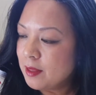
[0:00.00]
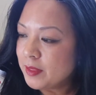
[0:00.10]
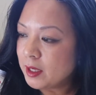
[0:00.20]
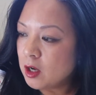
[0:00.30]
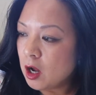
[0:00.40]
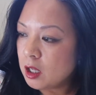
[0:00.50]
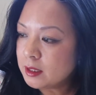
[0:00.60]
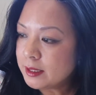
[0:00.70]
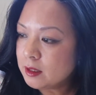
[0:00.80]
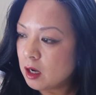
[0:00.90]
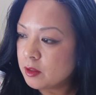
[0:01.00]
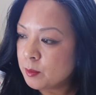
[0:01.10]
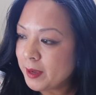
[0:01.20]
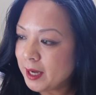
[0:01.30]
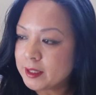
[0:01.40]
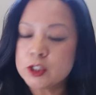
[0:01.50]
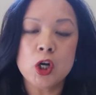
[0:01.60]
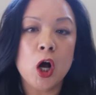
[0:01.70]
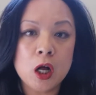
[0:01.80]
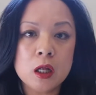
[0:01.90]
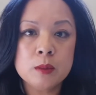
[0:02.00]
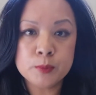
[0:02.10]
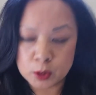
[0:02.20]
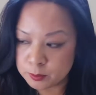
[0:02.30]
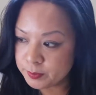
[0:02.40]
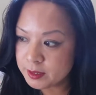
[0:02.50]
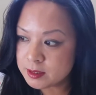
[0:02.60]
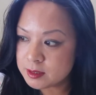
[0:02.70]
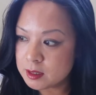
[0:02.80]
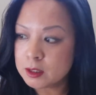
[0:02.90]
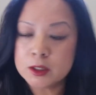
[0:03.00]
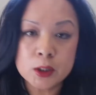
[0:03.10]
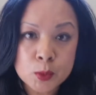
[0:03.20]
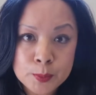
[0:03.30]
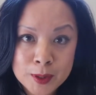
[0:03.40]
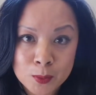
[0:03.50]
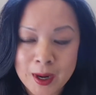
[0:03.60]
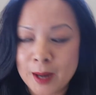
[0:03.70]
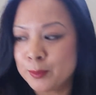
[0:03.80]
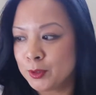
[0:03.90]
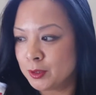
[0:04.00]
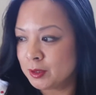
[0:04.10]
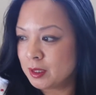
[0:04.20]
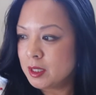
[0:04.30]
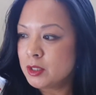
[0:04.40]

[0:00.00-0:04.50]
They call it on the package all-purpose lumpia wrapper.